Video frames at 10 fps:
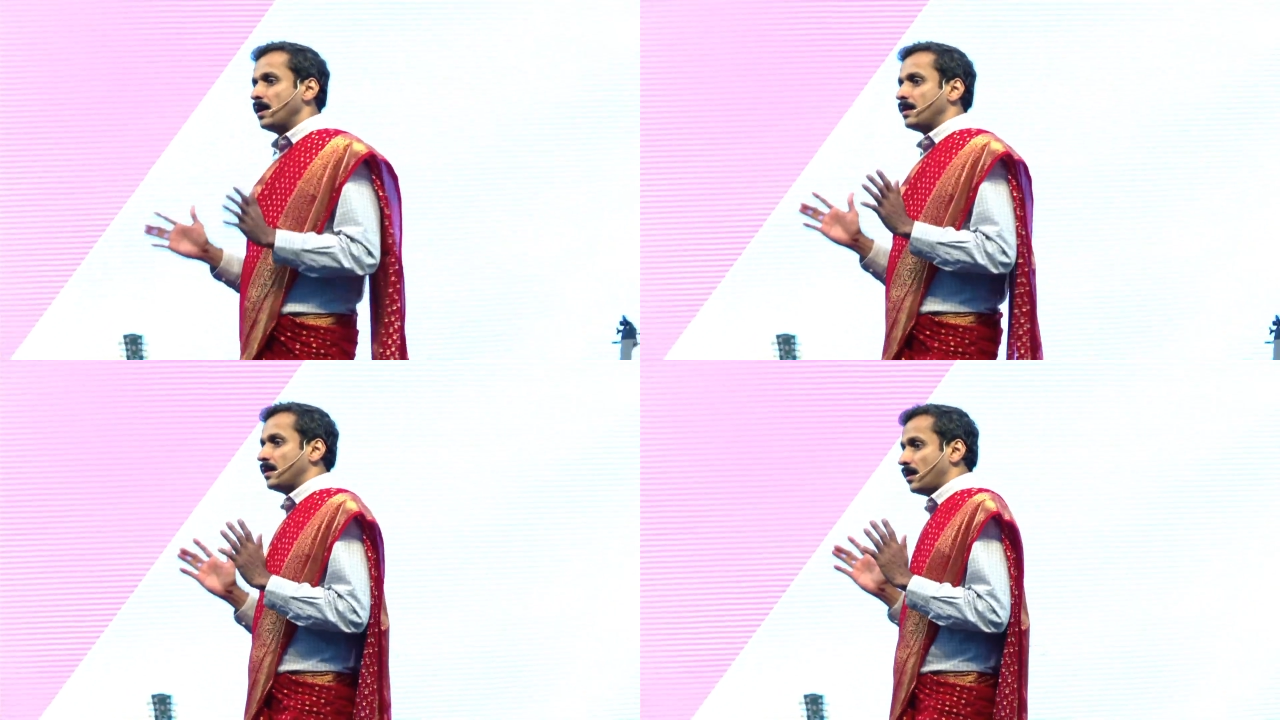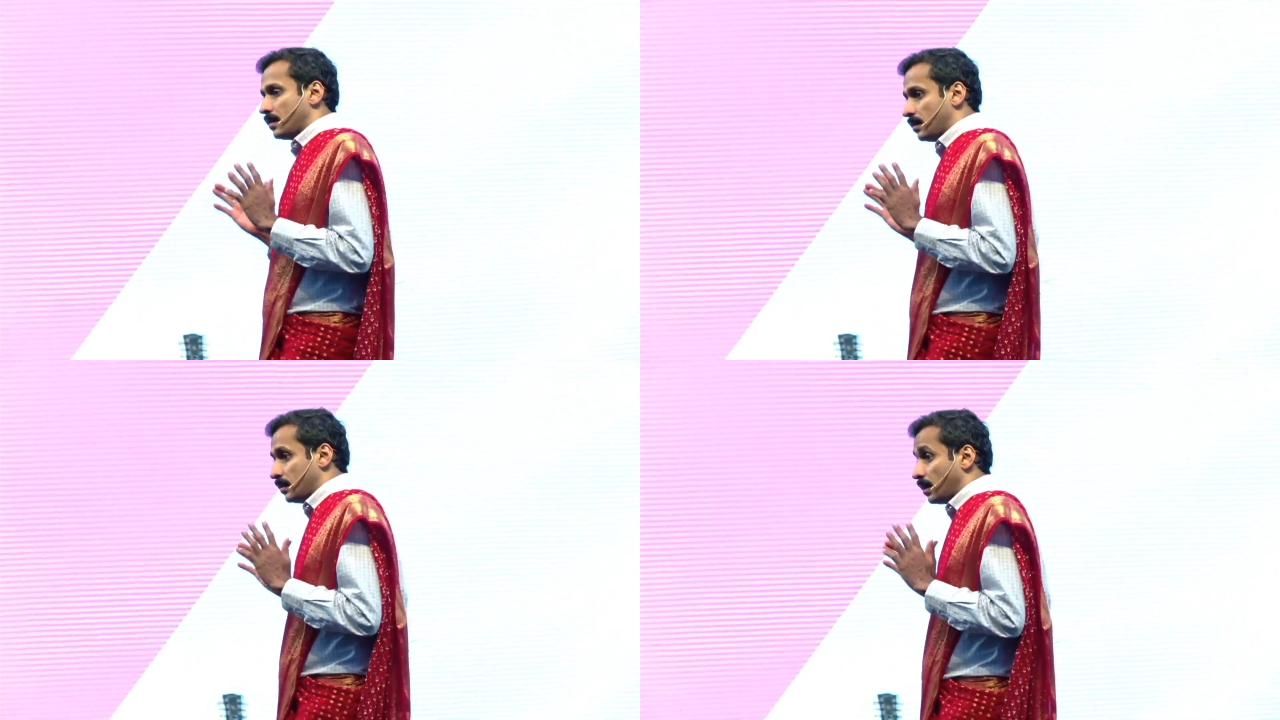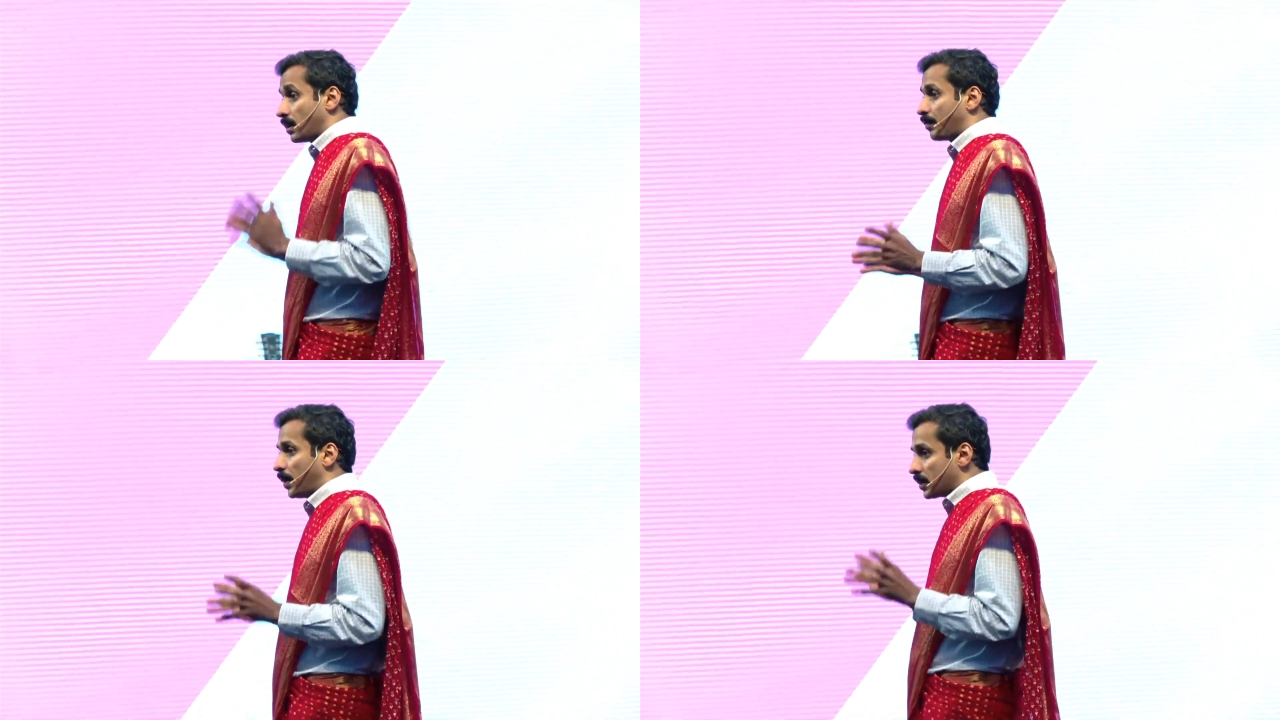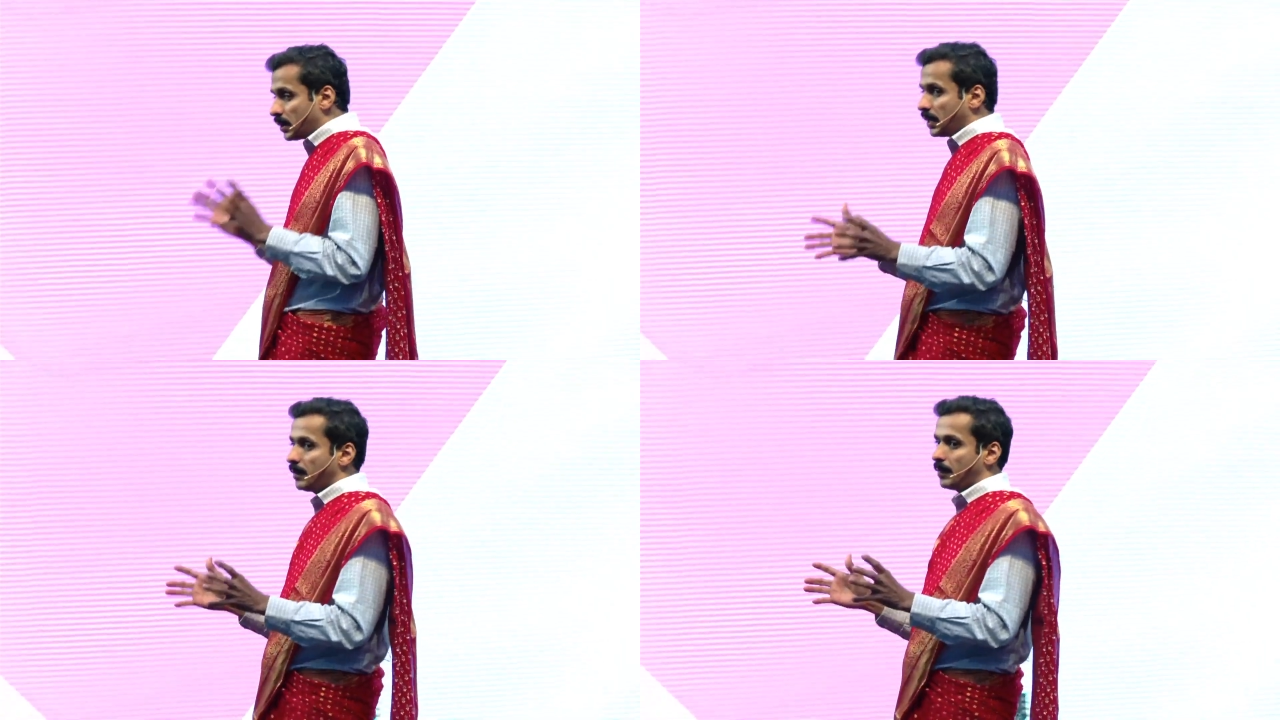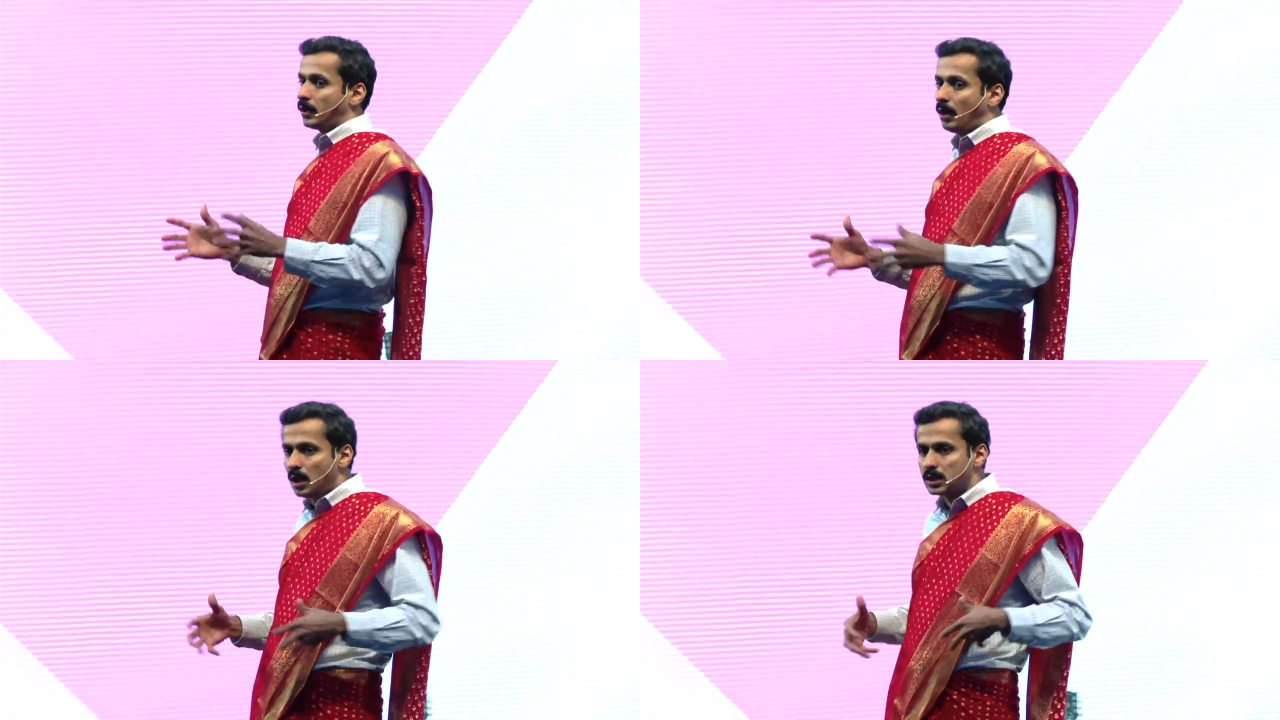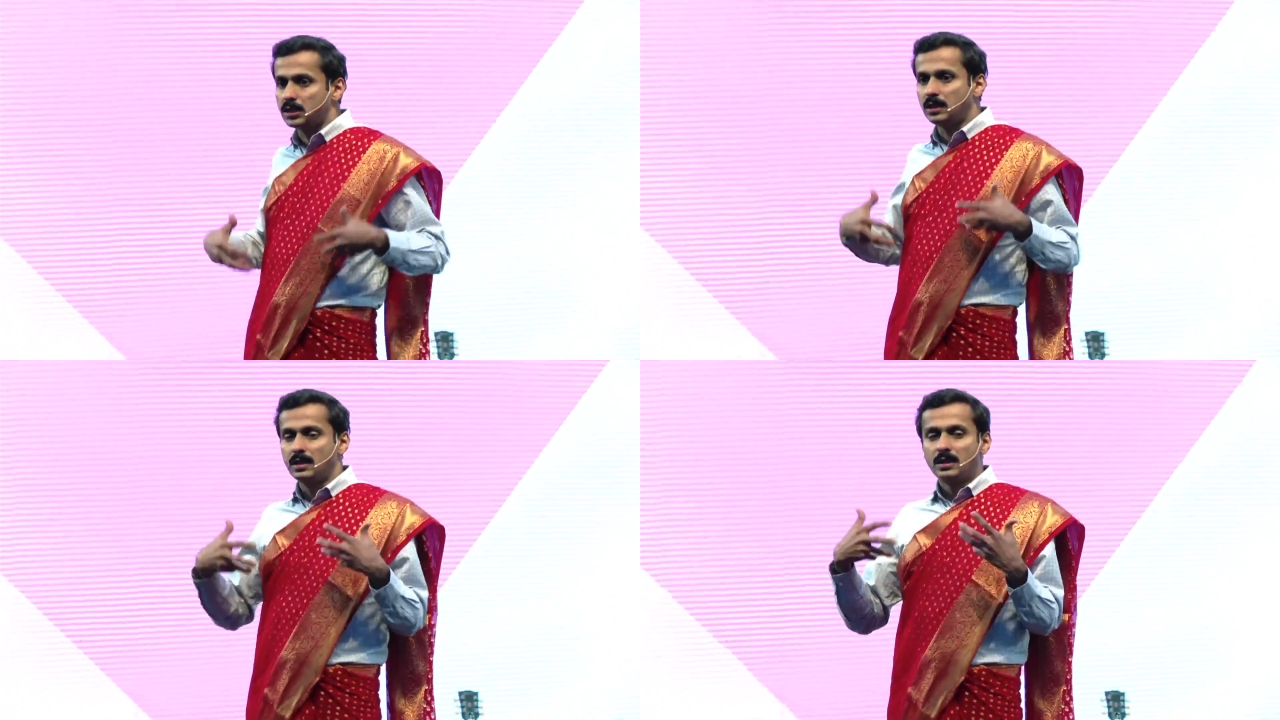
The percentage, because the